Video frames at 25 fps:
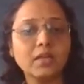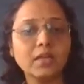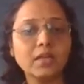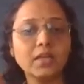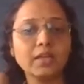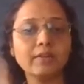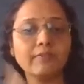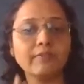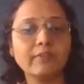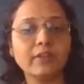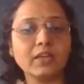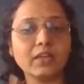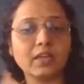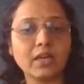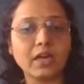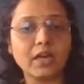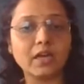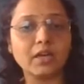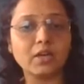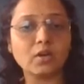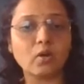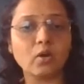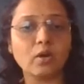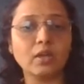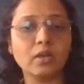living
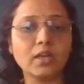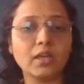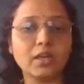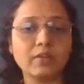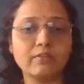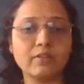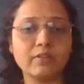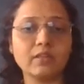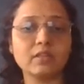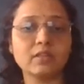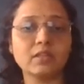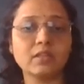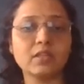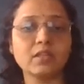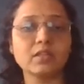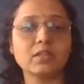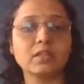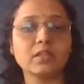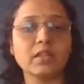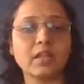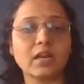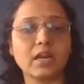and non-living thing,